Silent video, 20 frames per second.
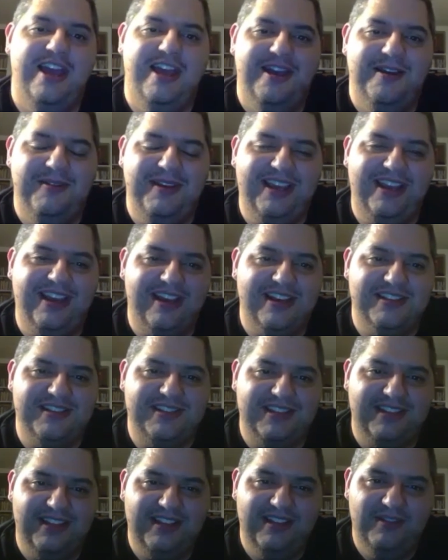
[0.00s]

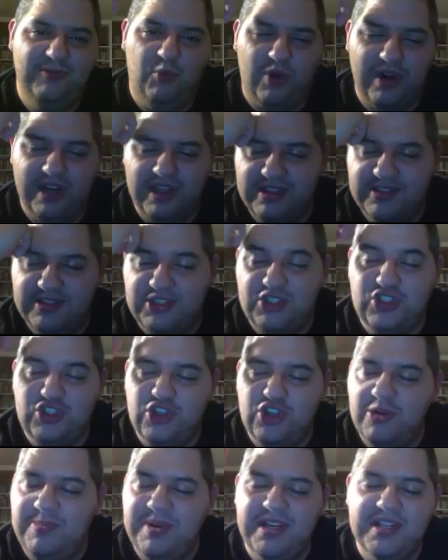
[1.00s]
because one of the
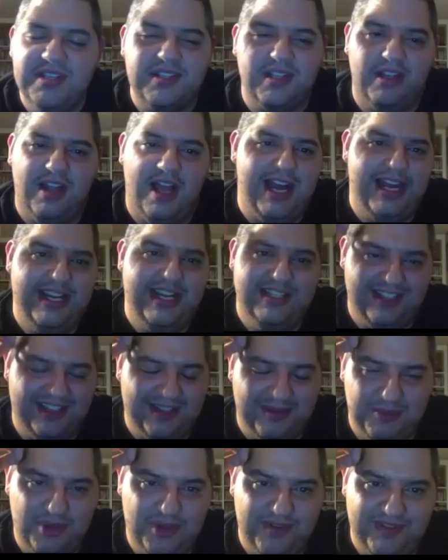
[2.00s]
stupidest lines in
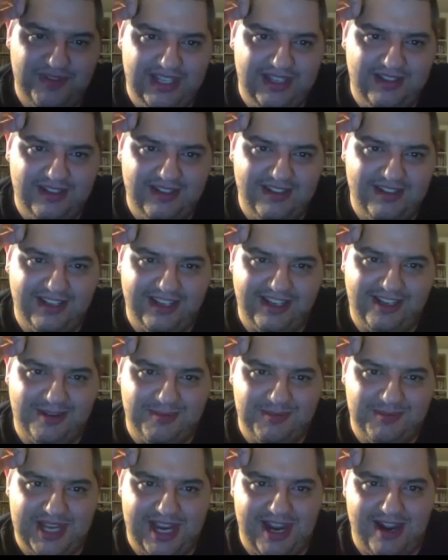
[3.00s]
the movie like
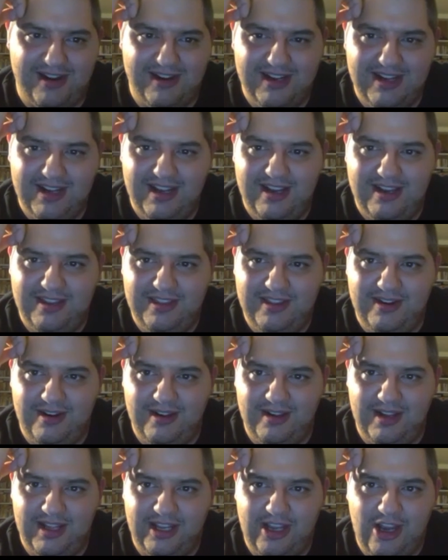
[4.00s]
comes out. They're
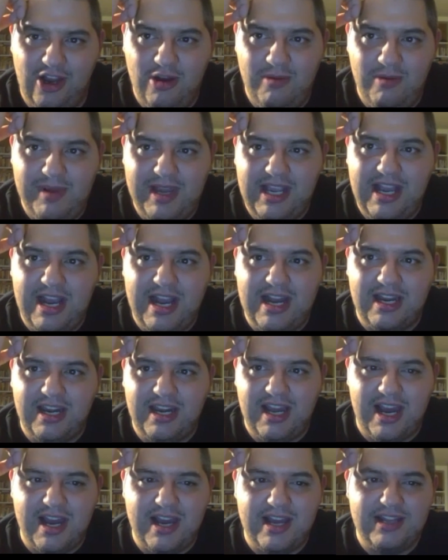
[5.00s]
like, "Oh my God,
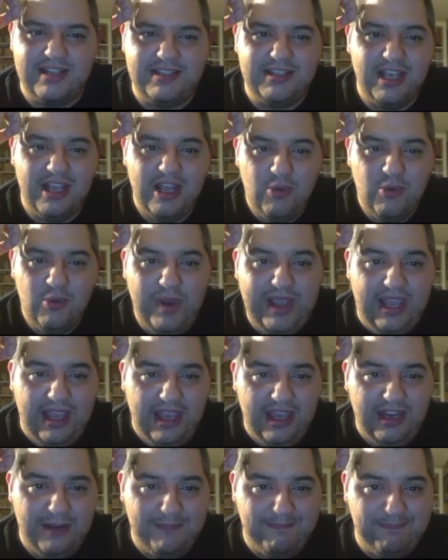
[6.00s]
guys, we
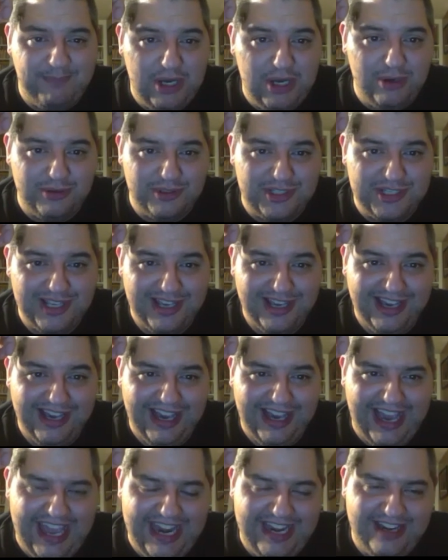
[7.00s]
hit a boot,"
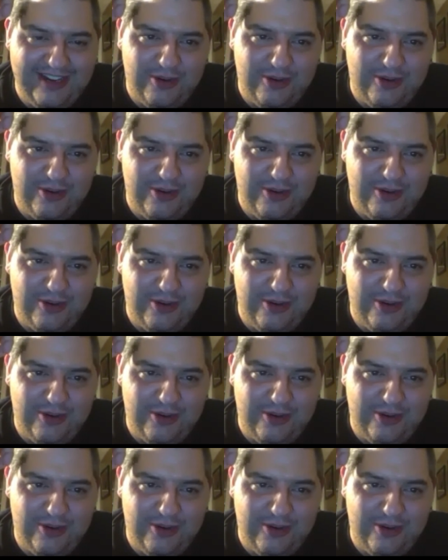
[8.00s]
and